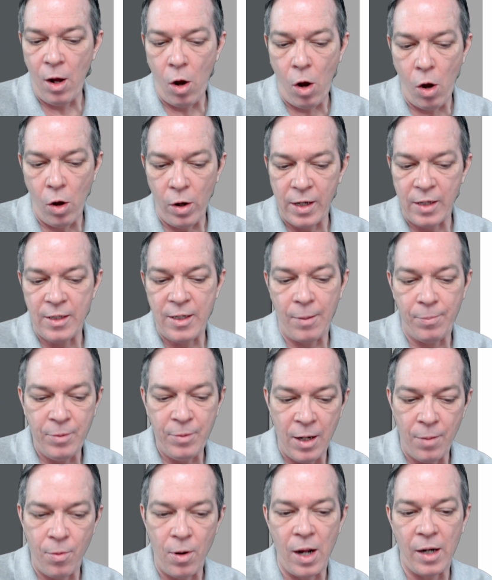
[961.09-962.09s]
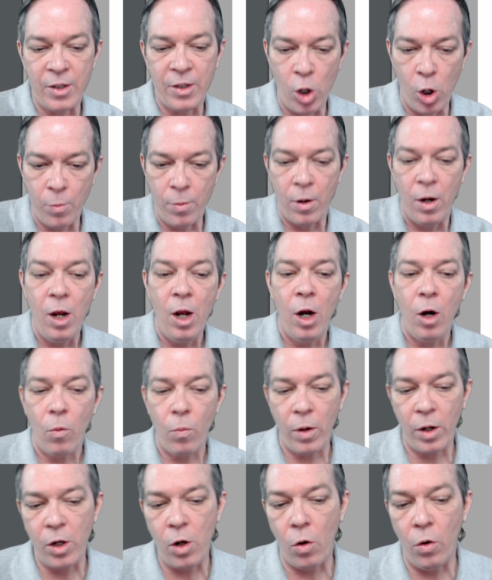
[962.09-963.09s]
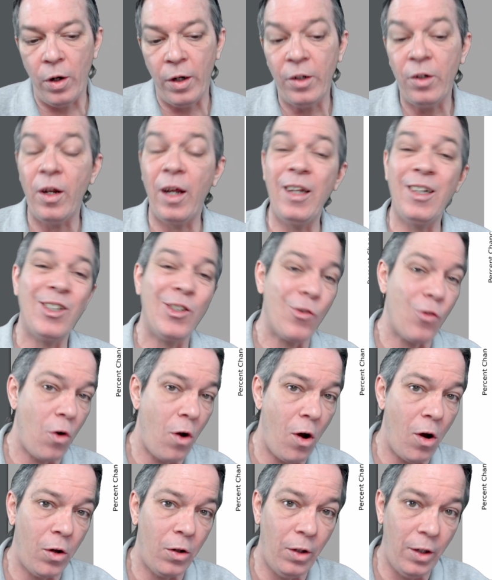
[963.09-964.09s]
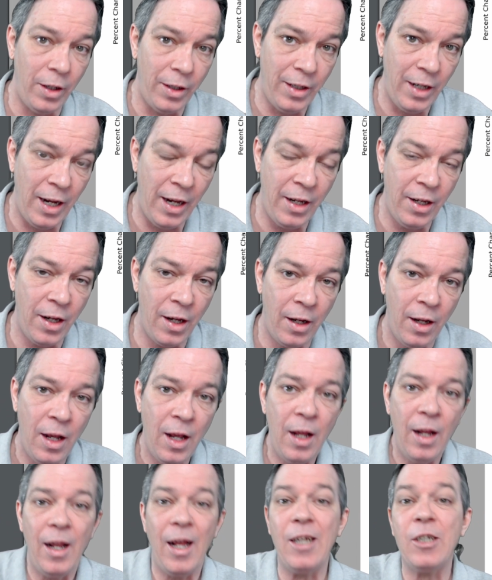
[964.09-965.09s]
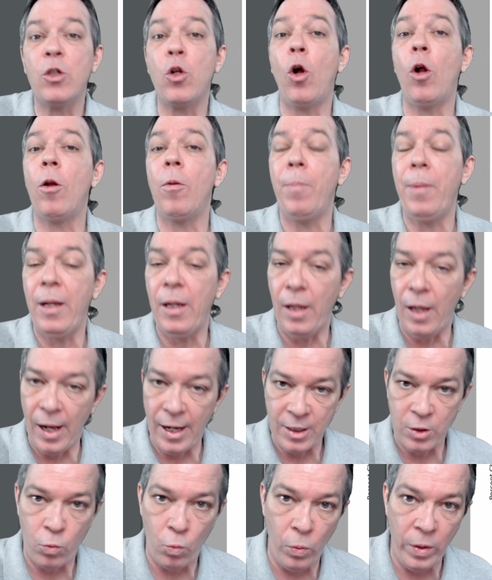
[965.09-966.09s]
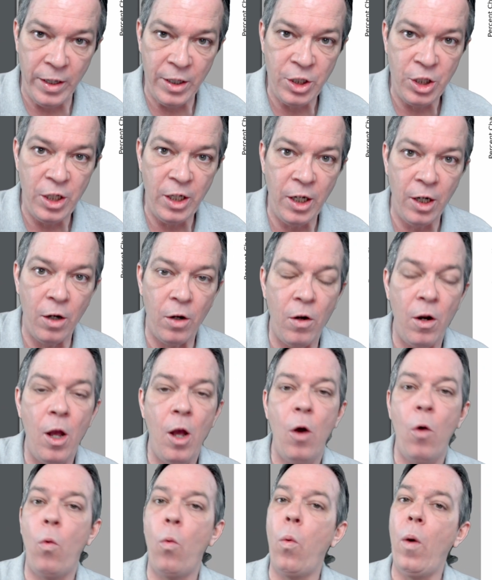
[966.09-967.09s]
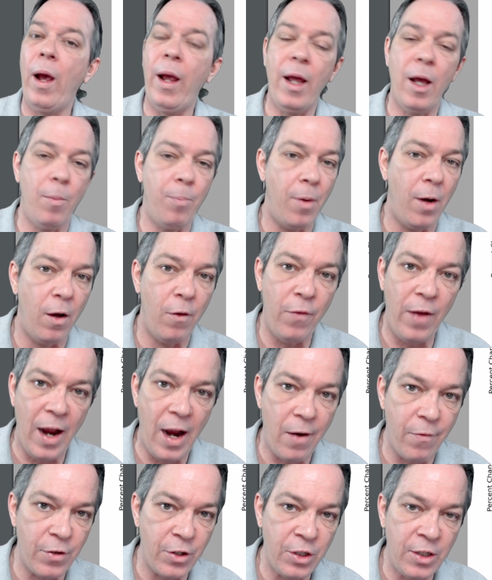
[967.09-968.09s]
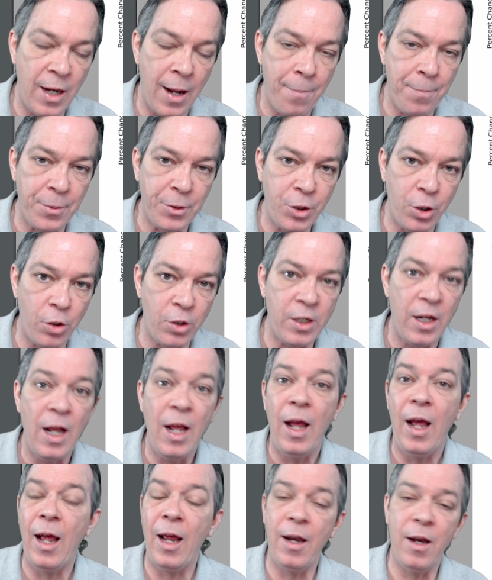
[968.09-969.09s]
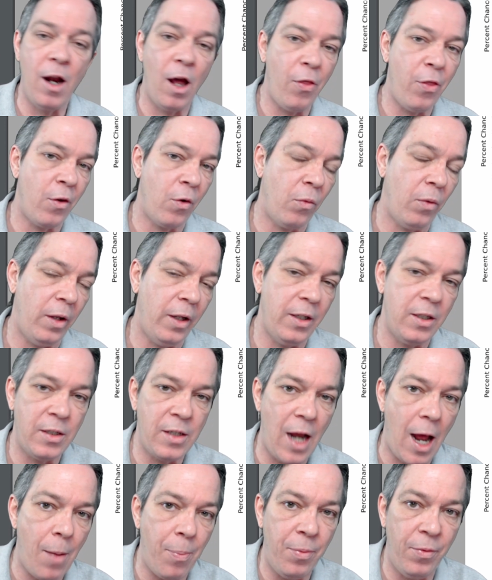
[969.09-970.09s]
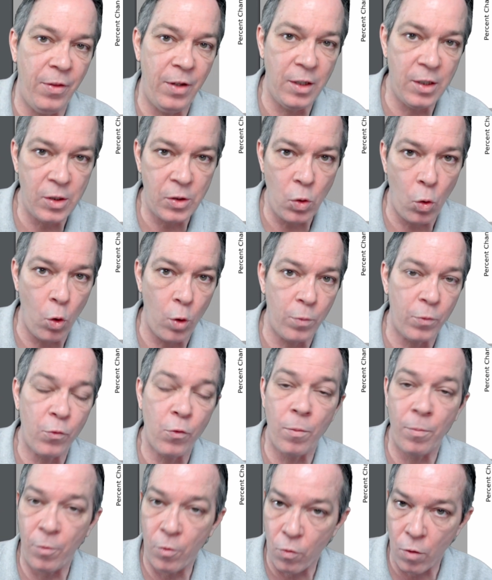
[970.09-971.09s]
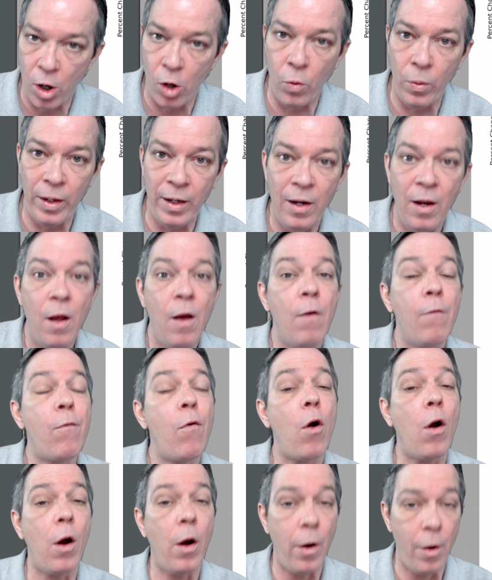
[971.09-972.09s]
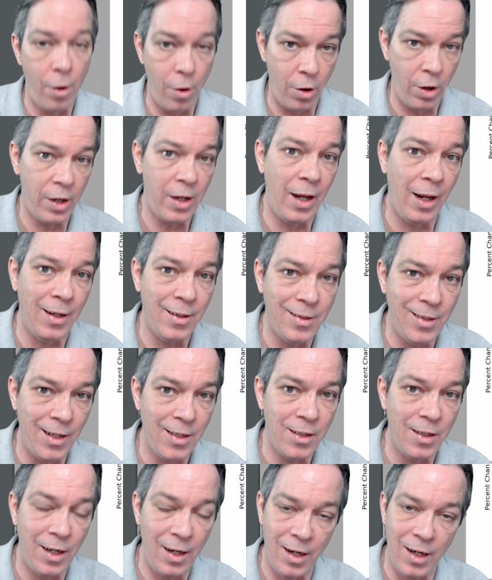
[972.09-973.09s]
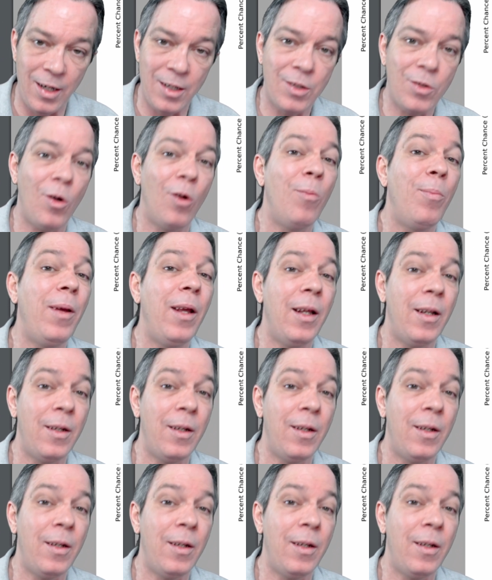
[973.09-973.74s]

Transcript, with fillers: August, September, October, we're going to a strong La Nina. That's going to be less wind shear, way above average temperatures, and nothing really stopping these storms from growing for our hurricane season. It is going to be